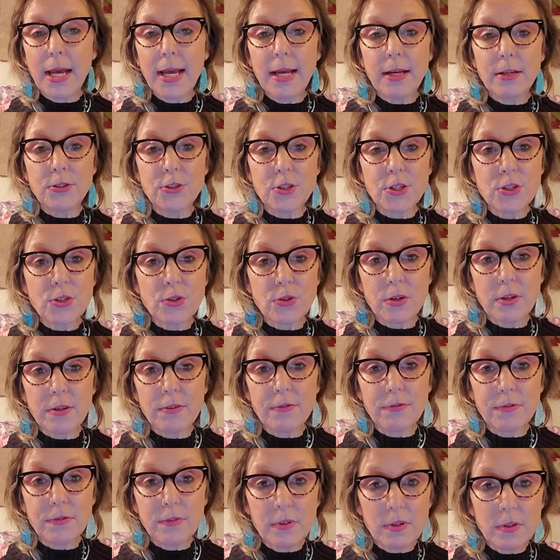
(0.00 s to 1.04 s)
and just sort
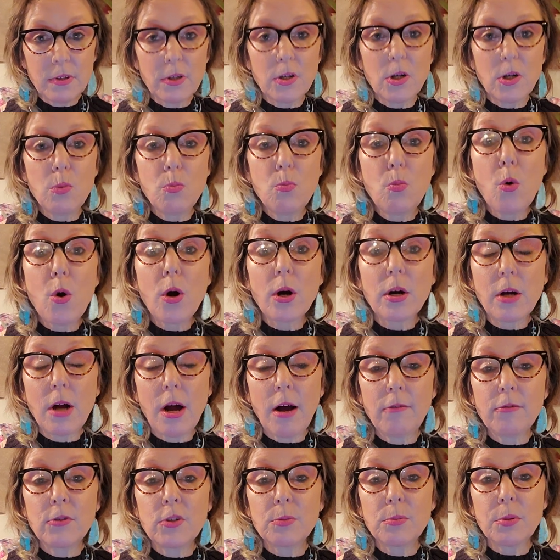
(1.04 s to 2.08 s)
of more
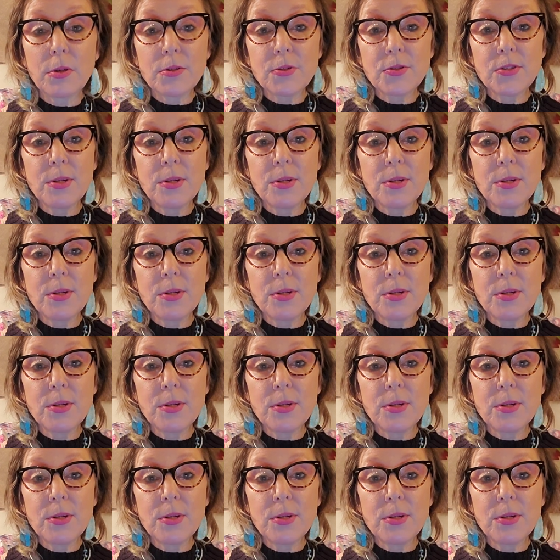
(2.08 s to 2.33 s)
comfortable.